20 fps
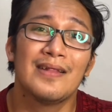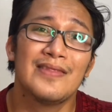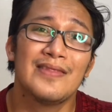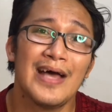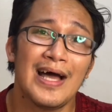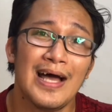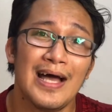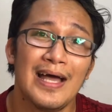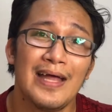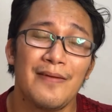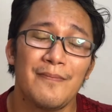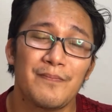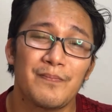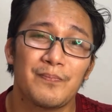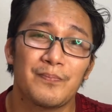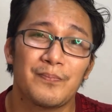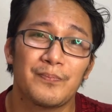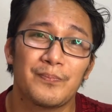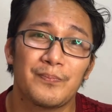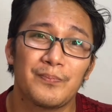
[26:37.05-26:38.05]
that
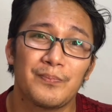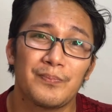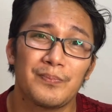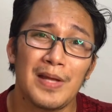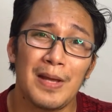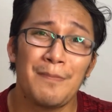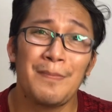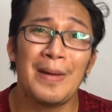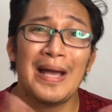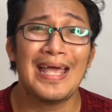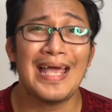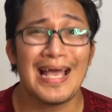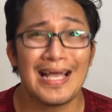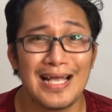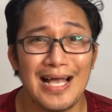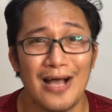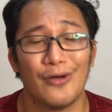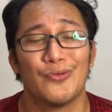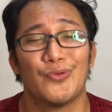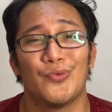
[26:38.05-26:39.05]
my
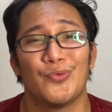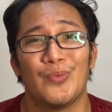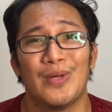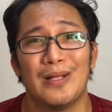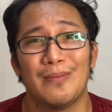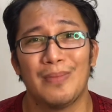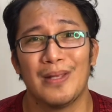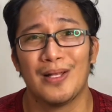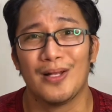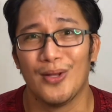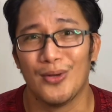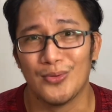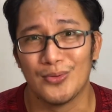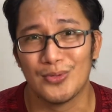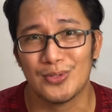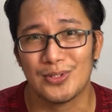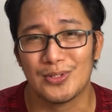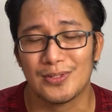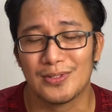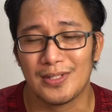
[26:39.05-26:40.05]
account will be
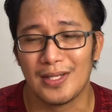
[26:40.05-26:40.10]
closed.